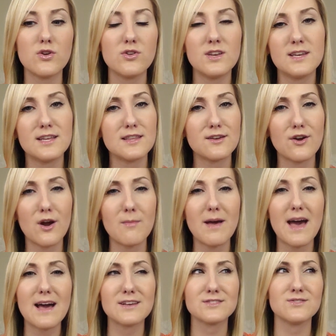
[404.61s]
you need to get the car
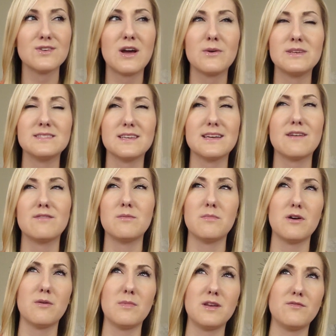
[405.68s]
back, so now he's like having to
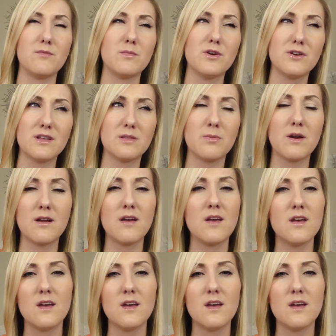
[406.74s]
borrow money from her to get the car.